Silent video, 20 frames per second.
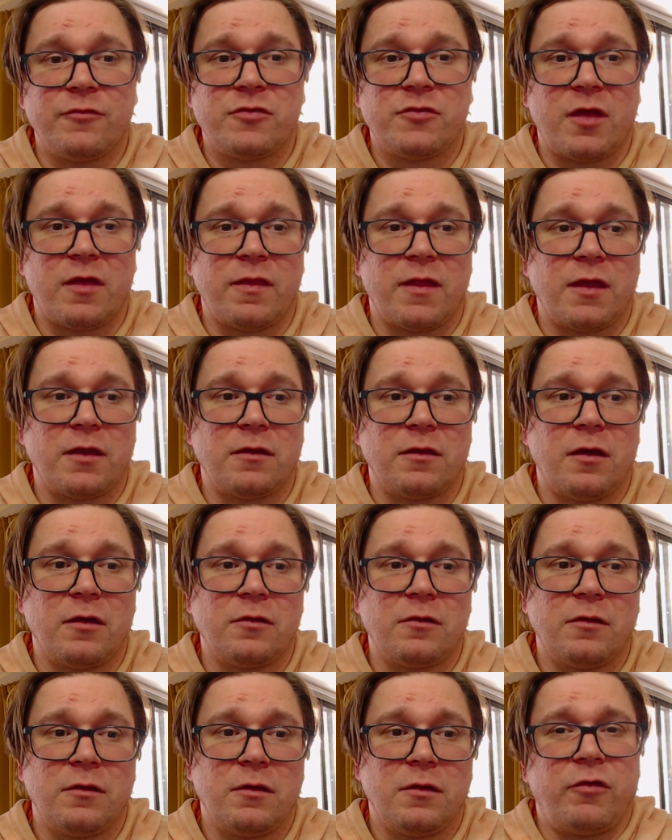and then
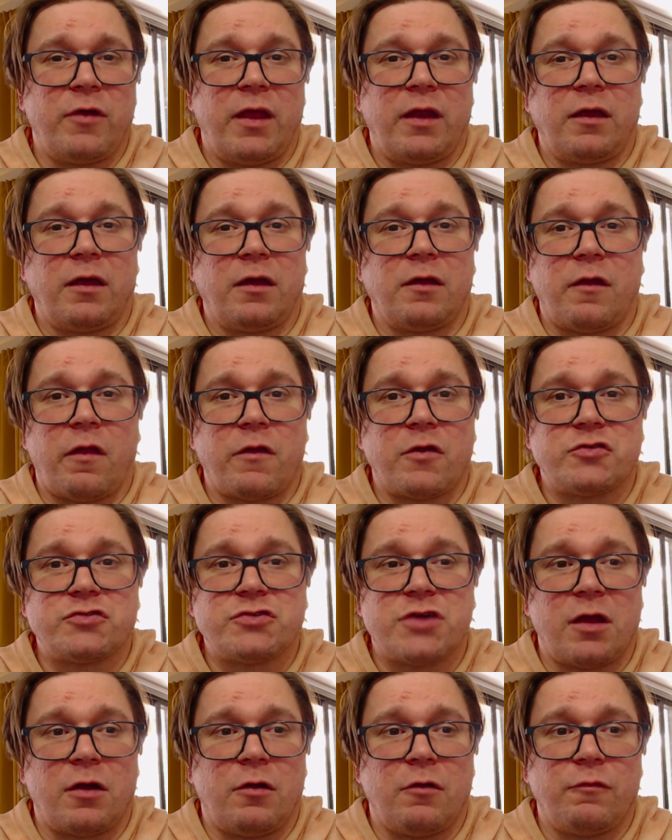creating another
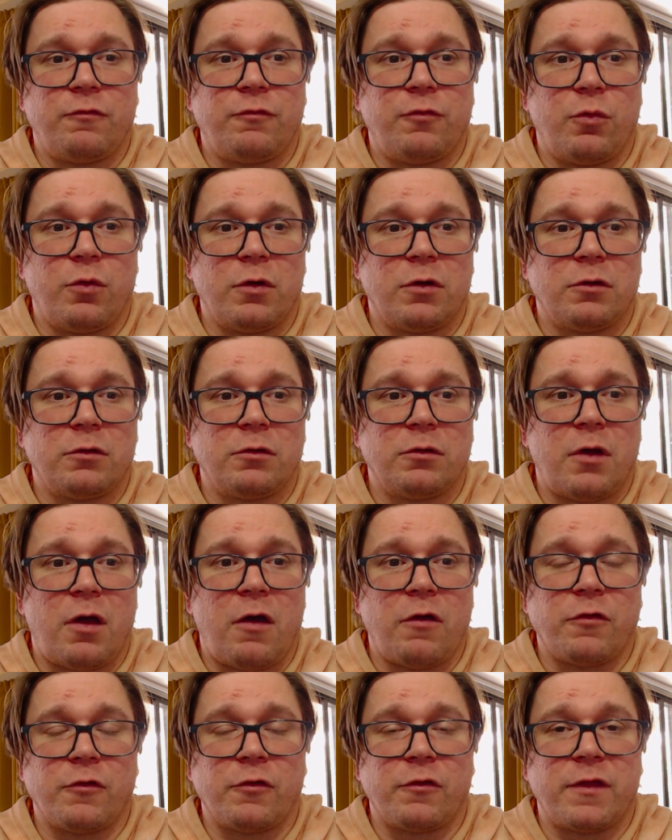channel for
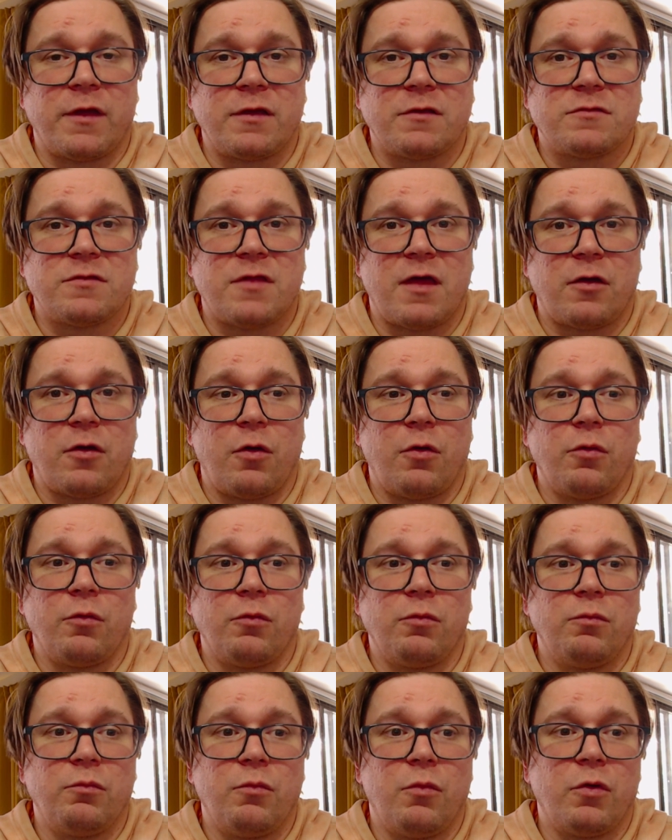other things that
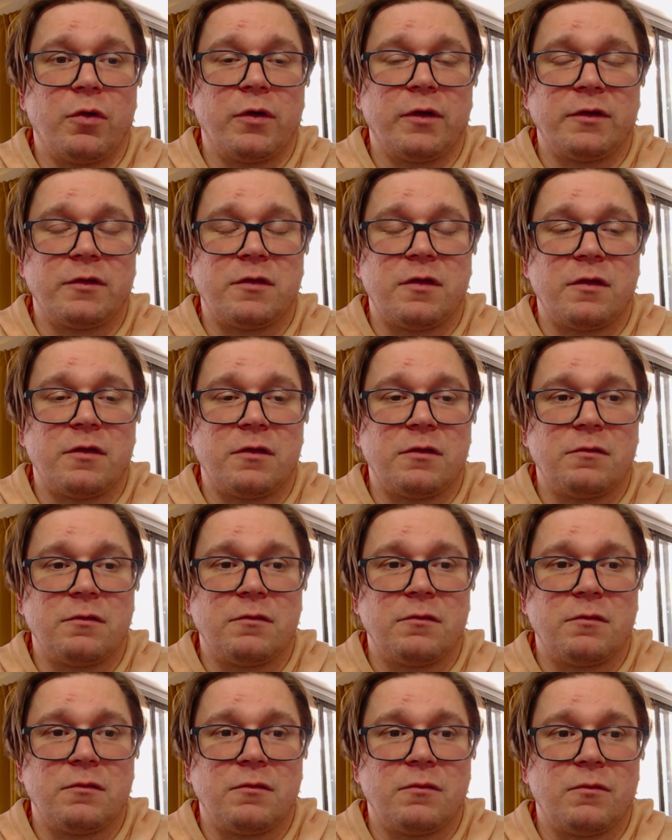go more into
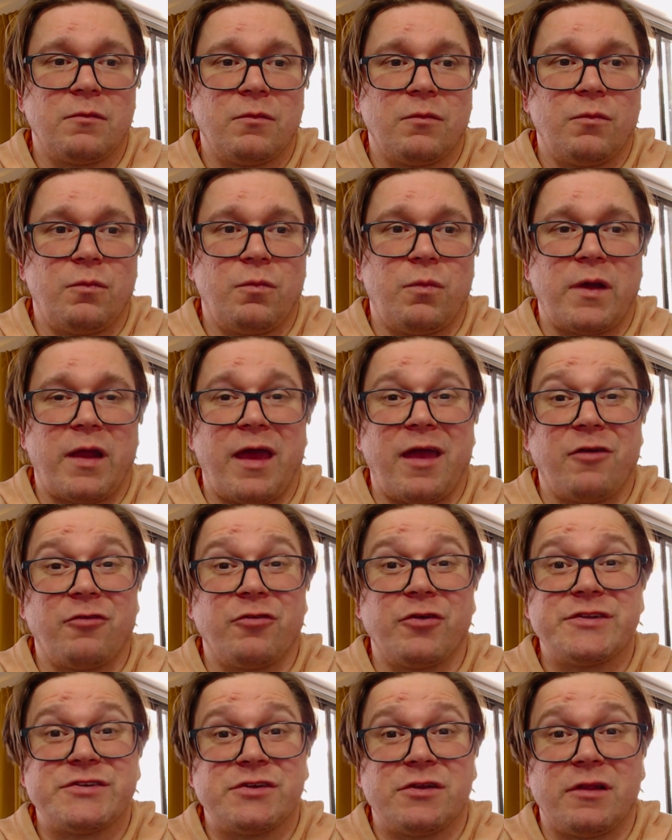what I
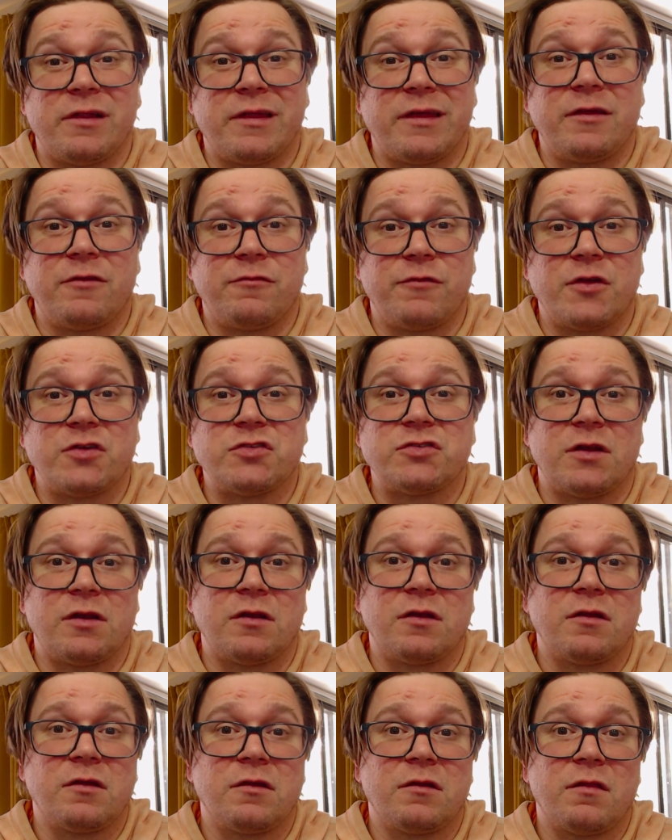originally
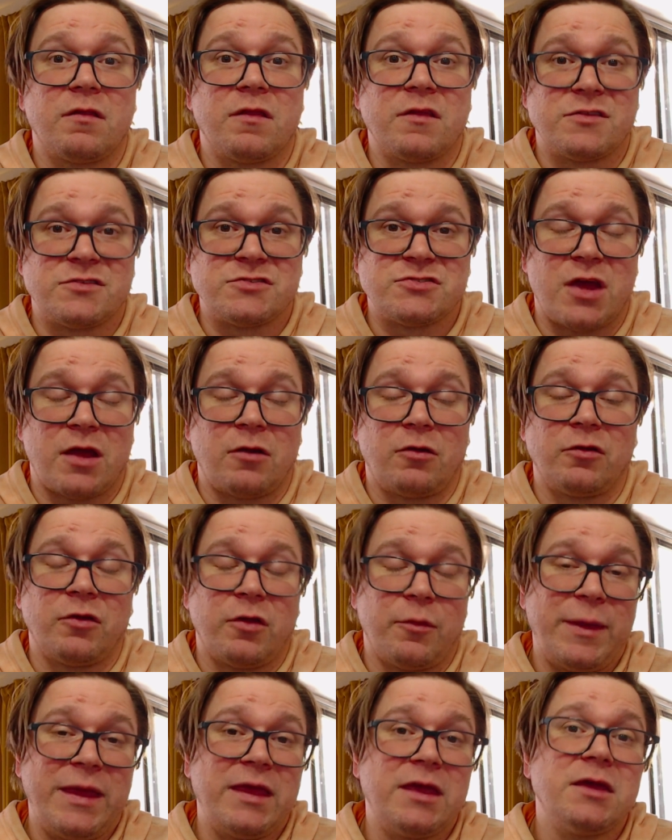envisioned this channel
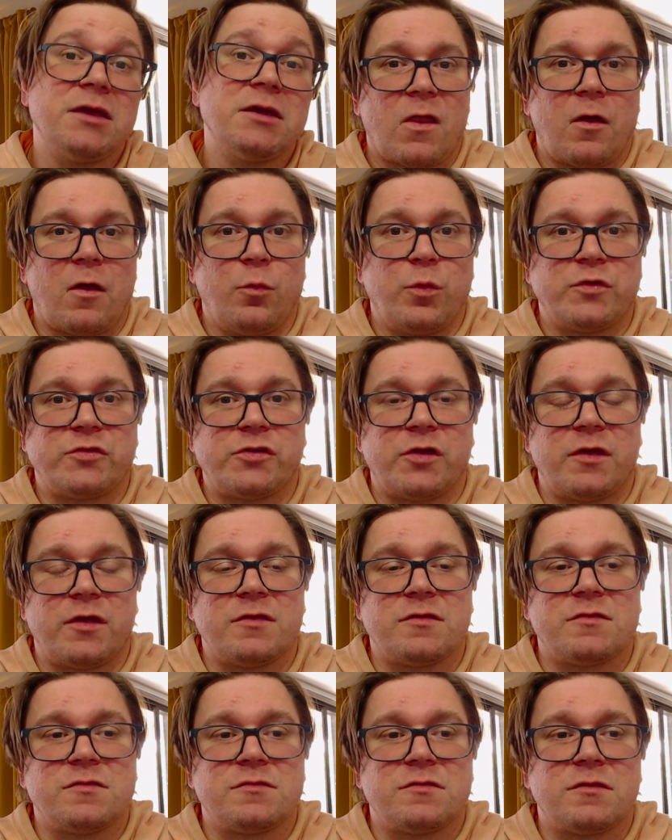to be, which
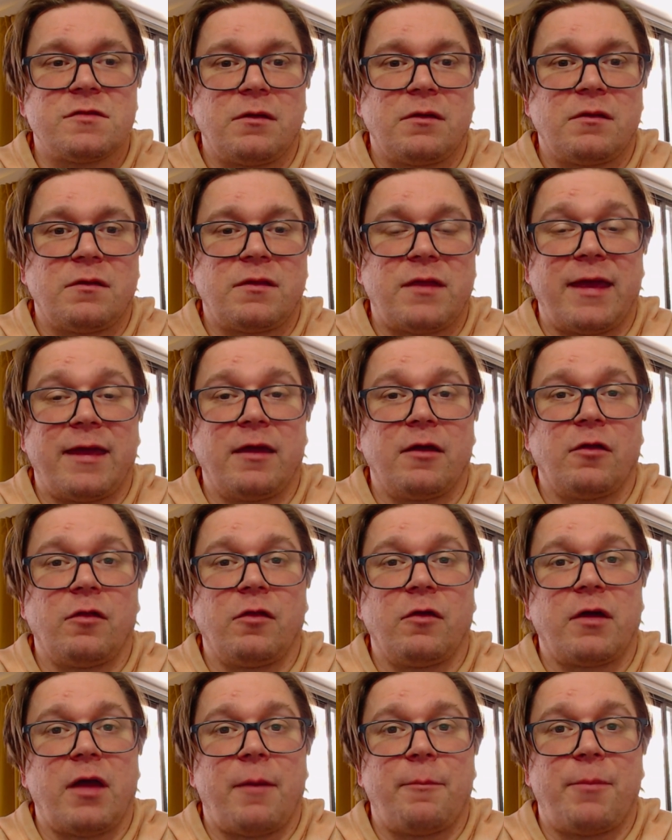is taking a
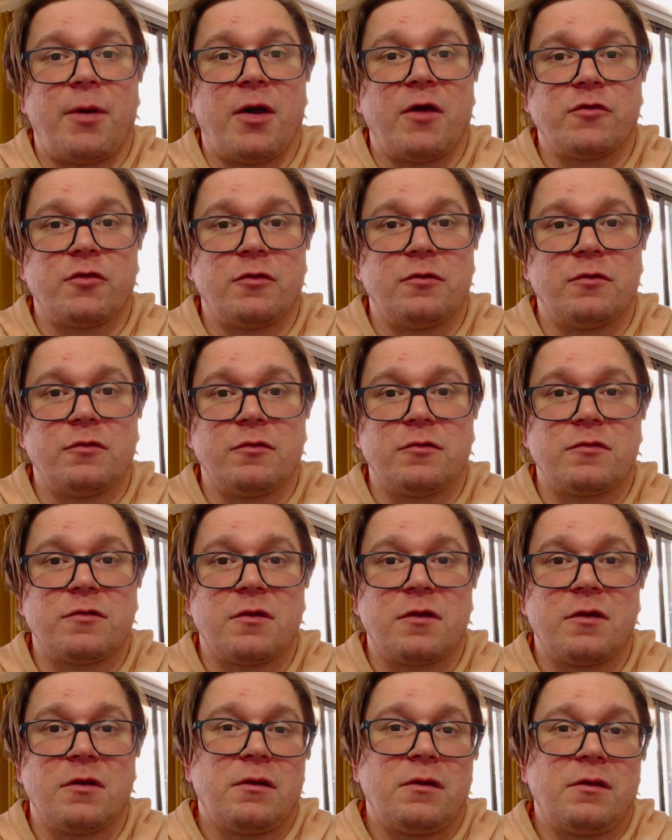look at puzzles,
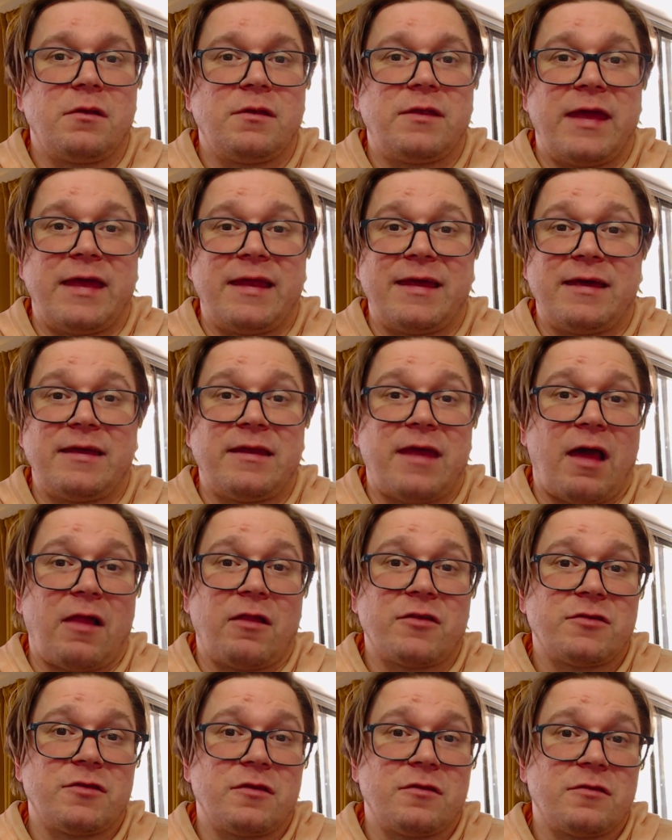data
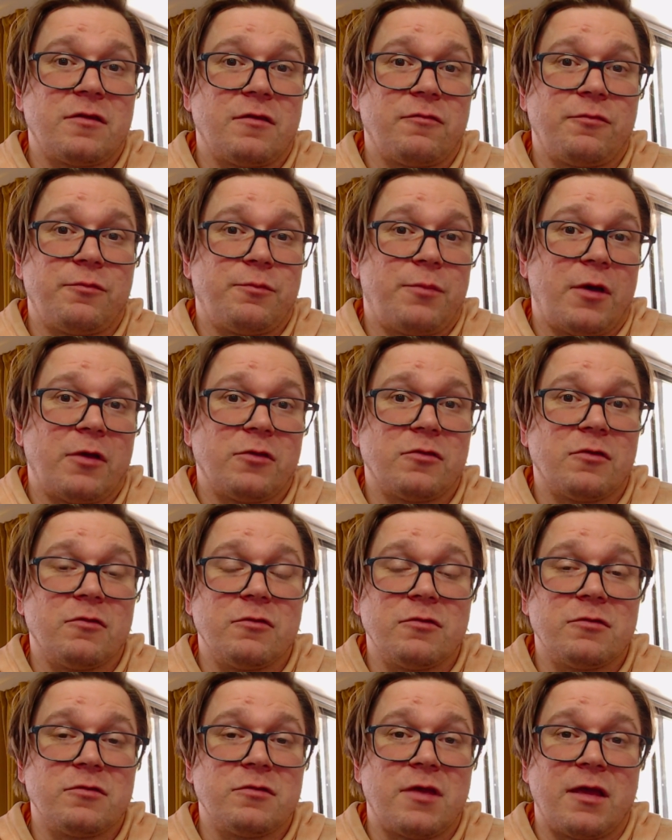analysis of
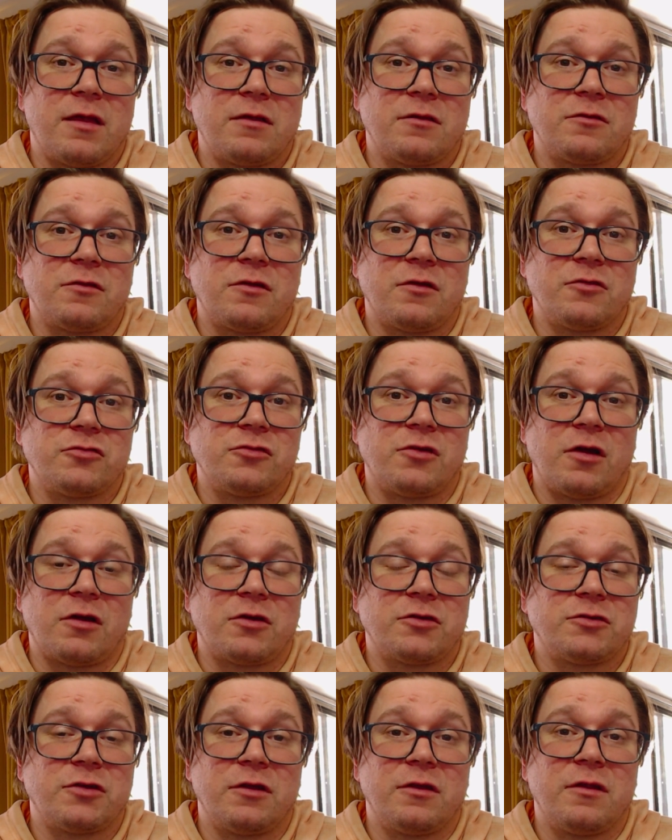puzzles and
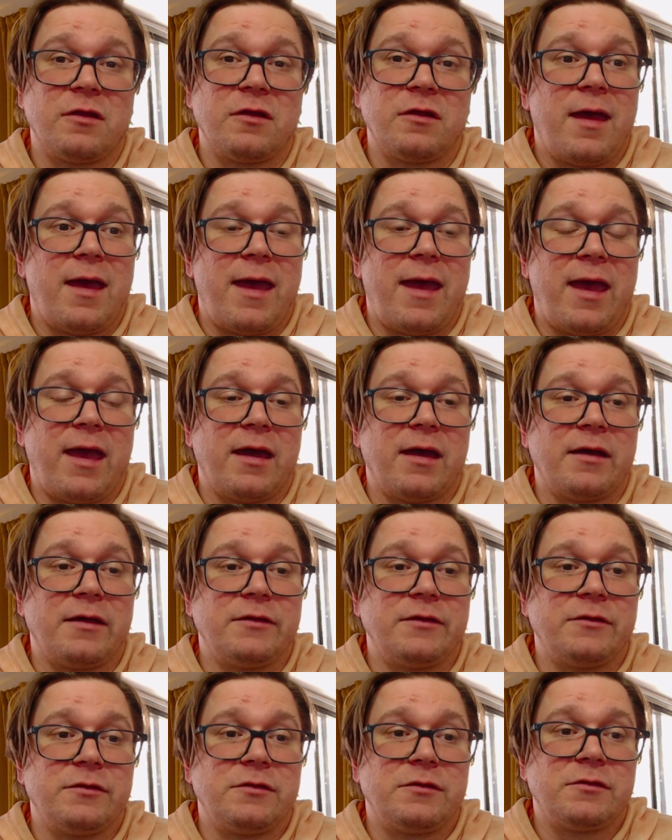construction,
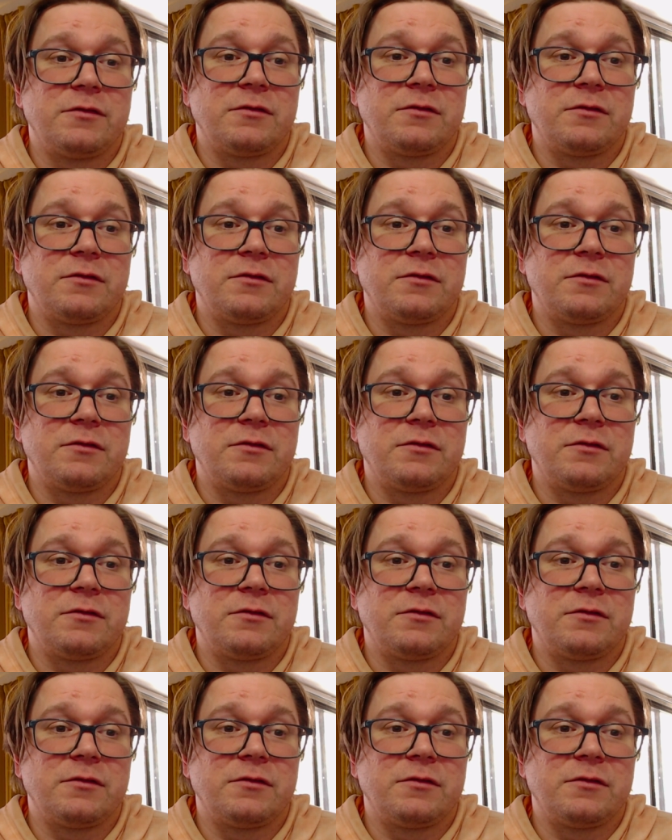and